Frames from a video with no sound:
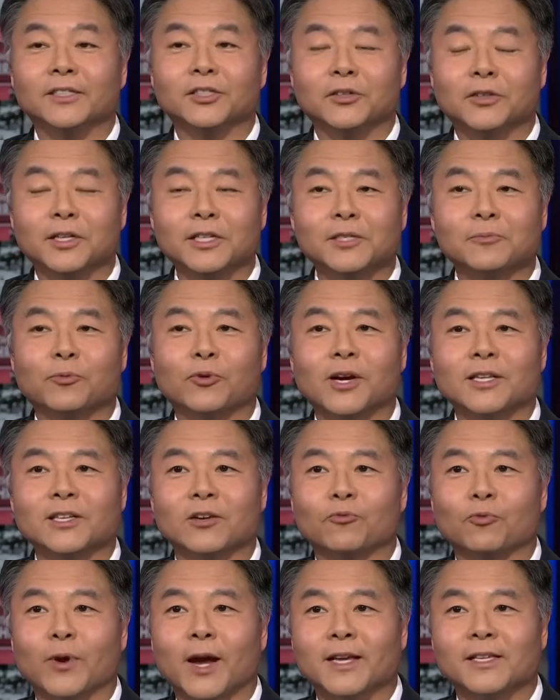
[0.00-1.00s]
this
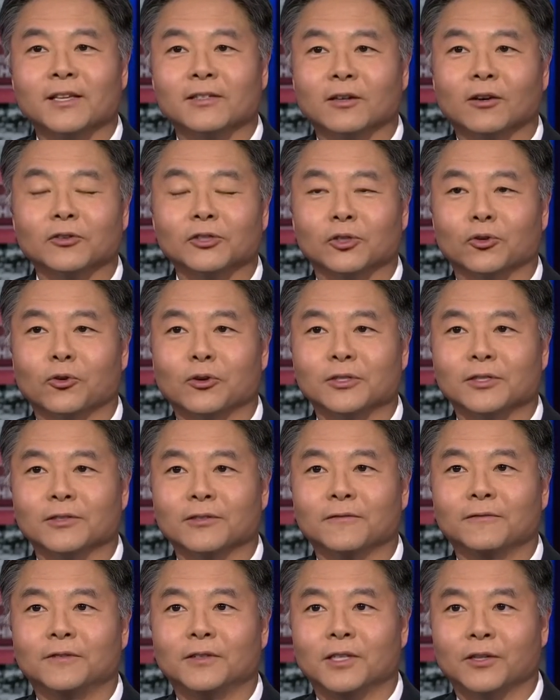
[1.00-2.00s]
president raises all sorts
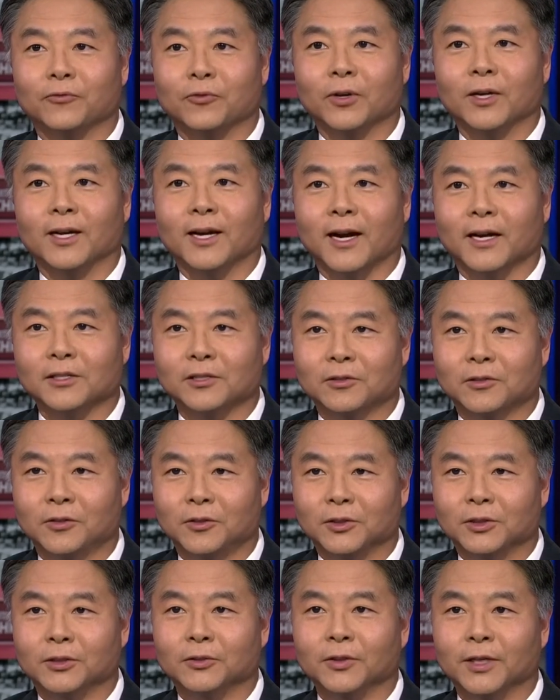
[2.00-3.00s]
of different
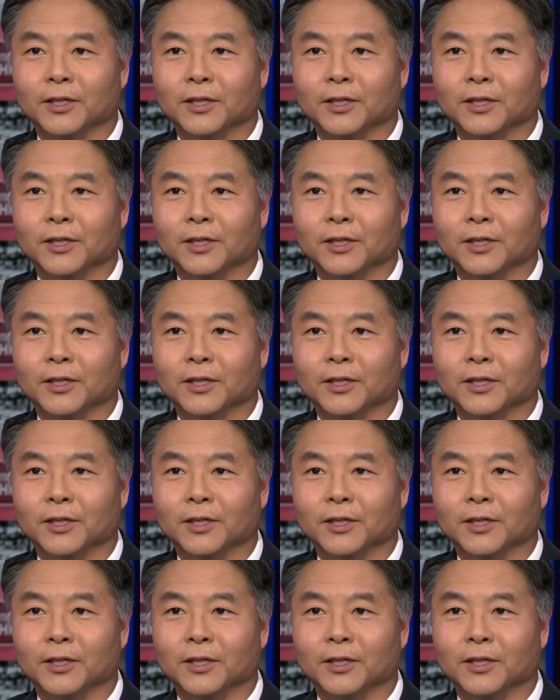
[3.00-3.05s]
constitutional